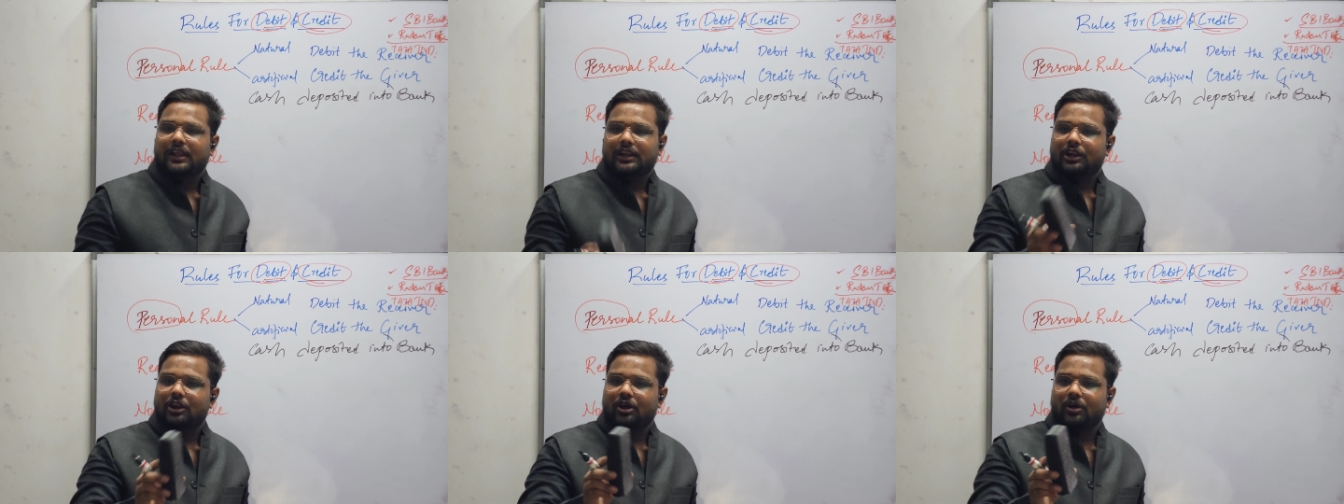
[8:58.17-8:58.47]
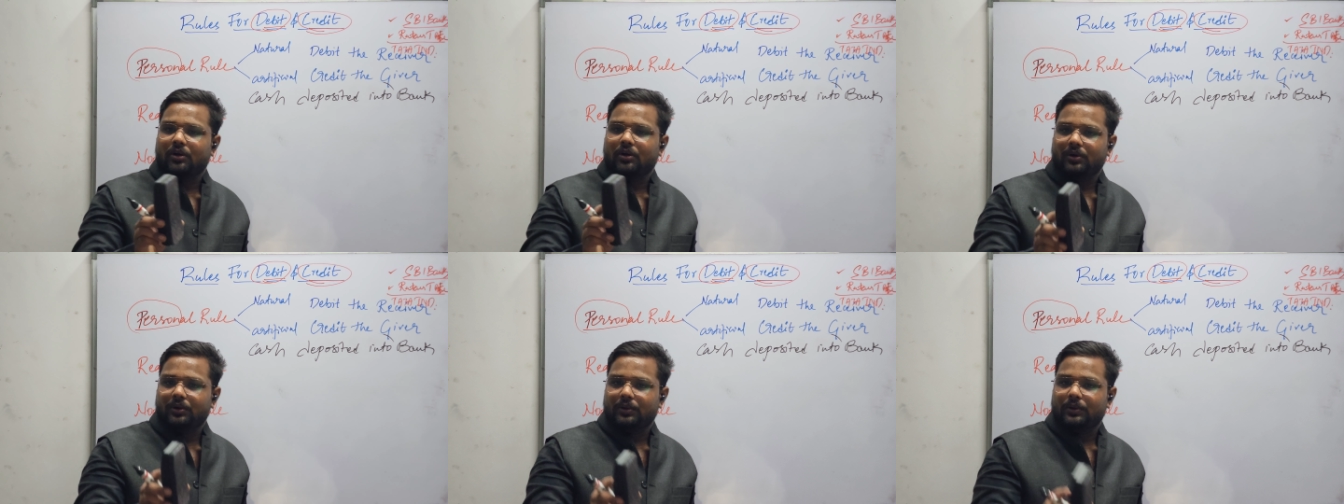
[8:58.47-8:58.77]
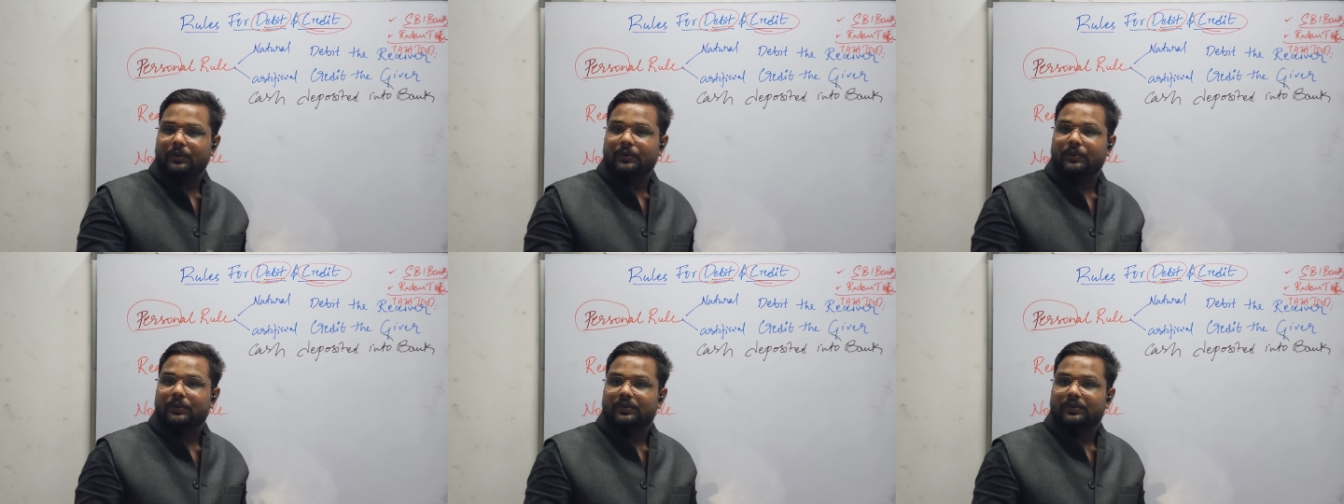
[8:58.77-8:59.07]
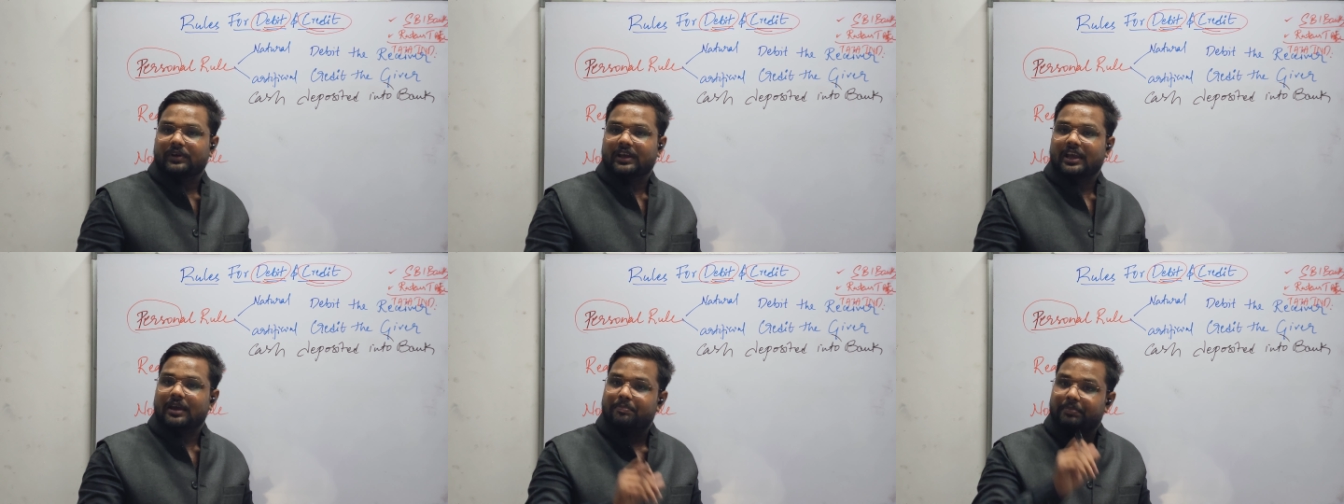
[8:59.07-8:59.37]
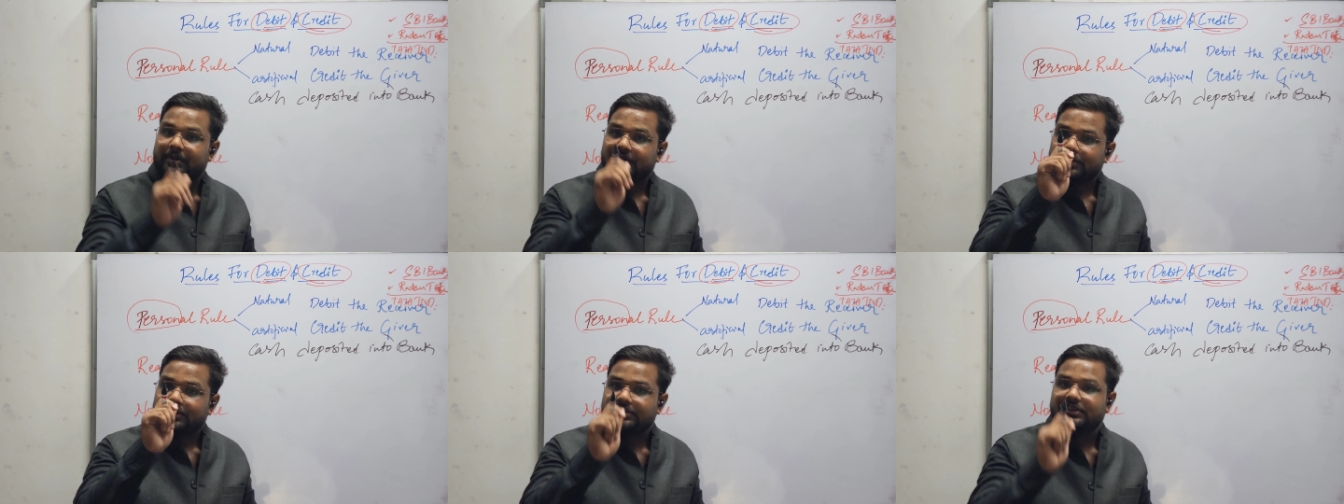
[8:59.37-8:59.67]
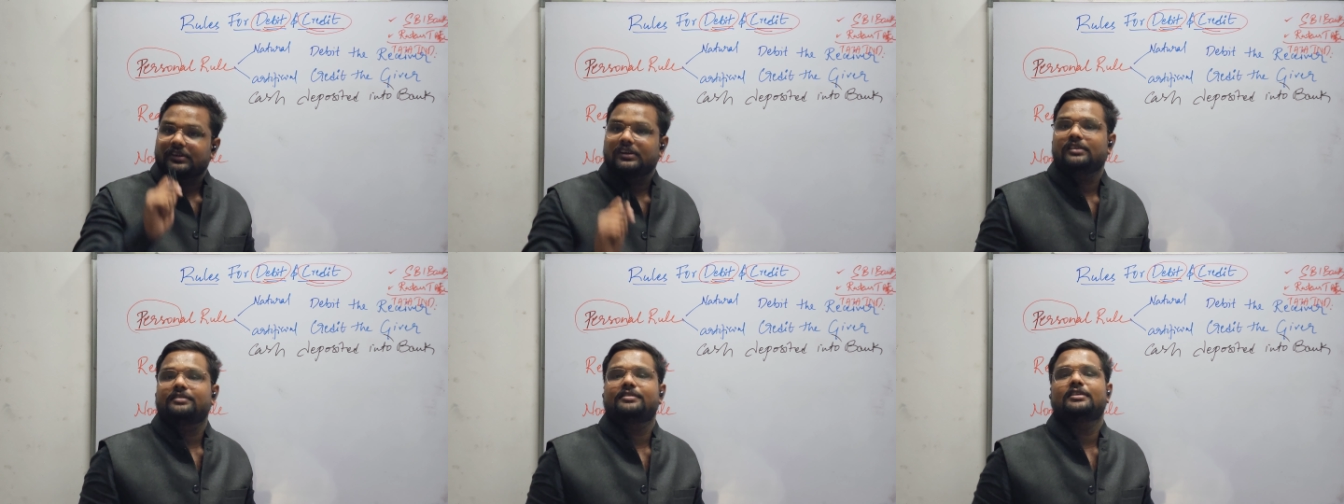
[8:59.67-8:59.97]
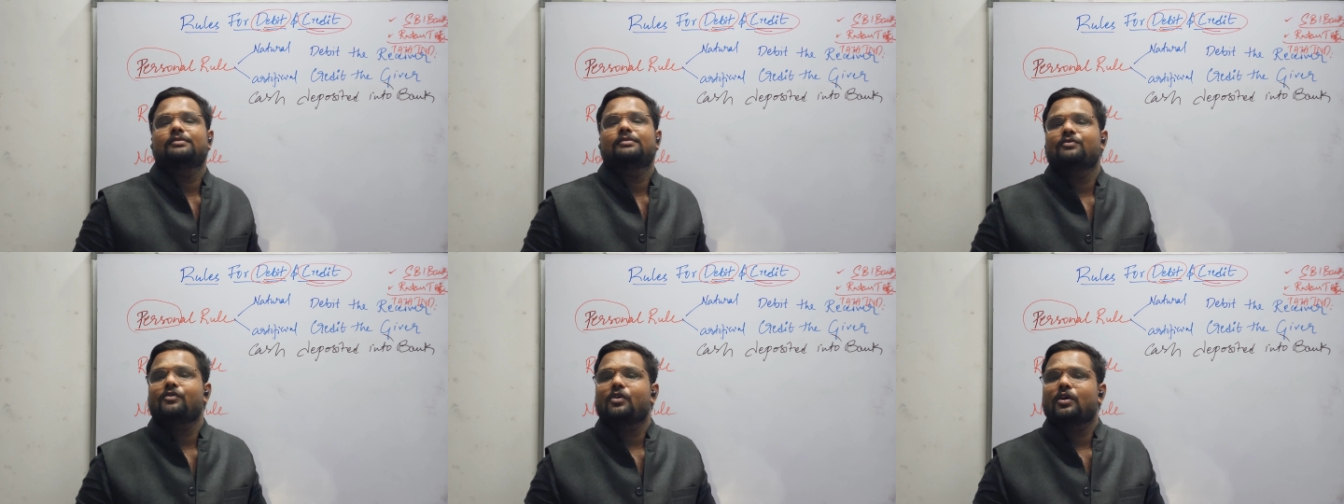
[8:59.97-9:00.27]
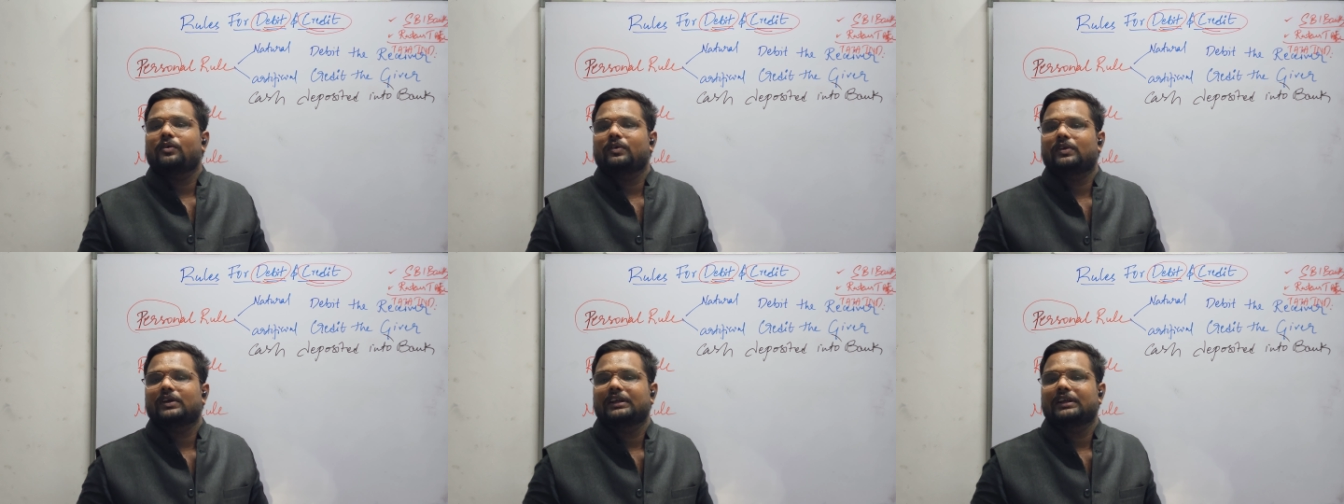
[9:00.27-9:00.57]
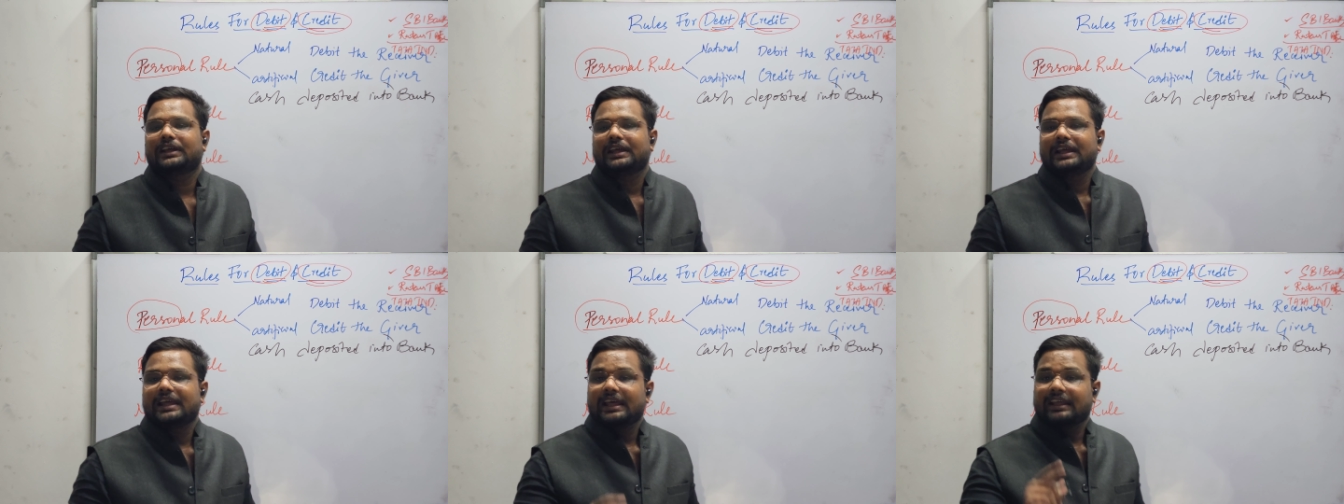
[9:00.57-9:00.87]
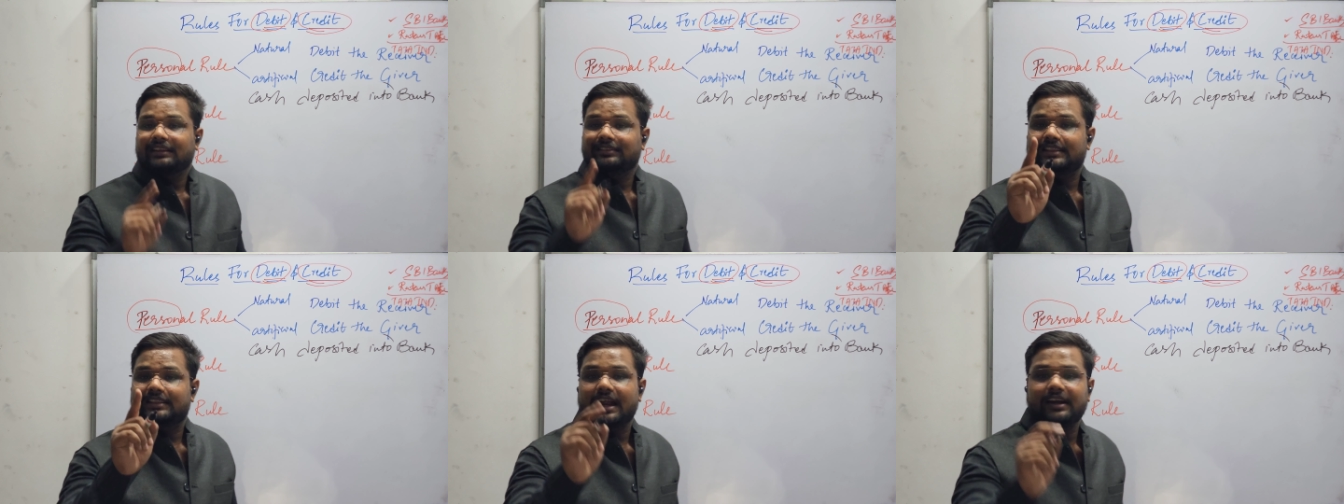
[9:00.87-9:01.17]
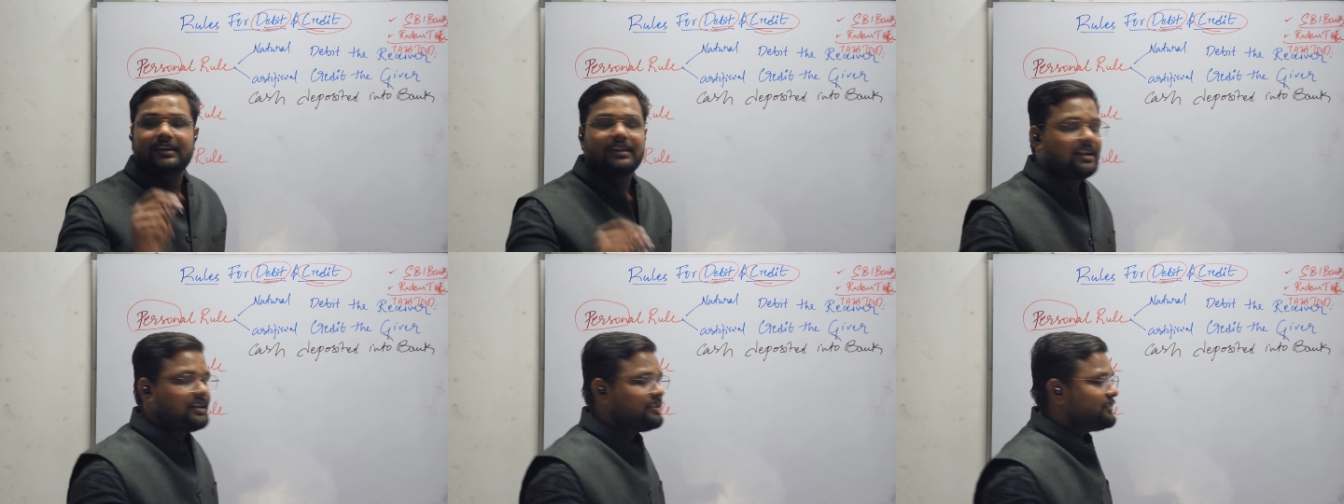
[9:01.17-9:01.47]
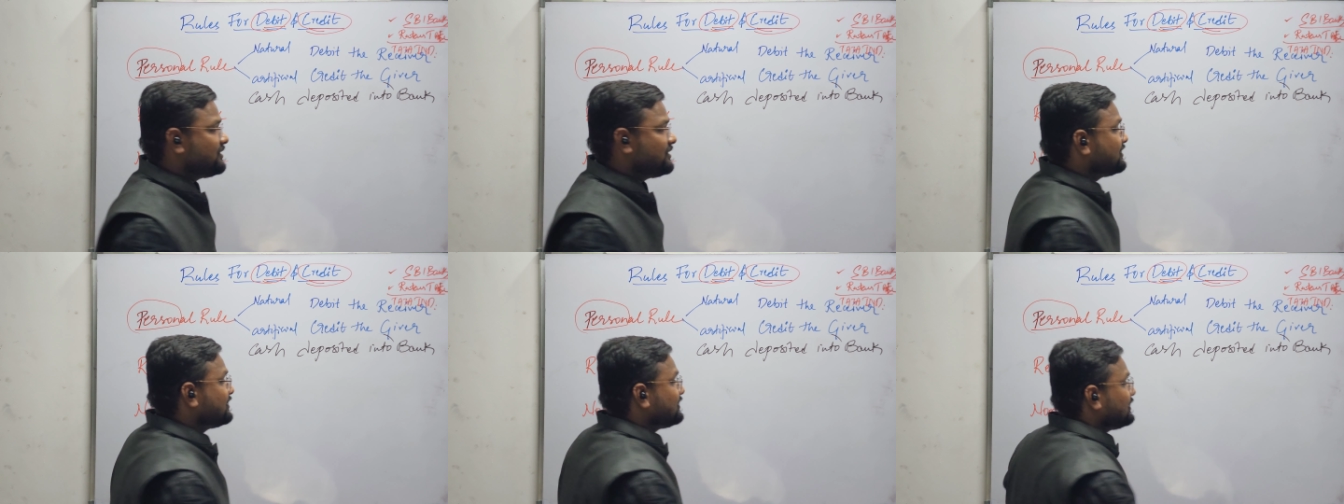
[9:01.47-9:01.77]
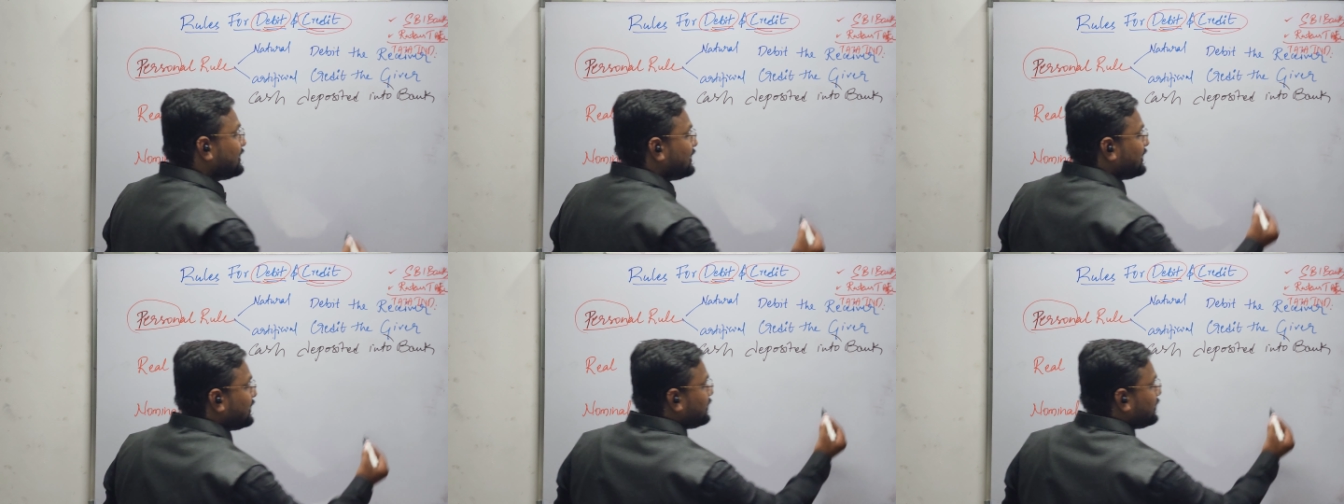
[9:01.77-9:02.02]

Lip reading: No. A person is involved. That is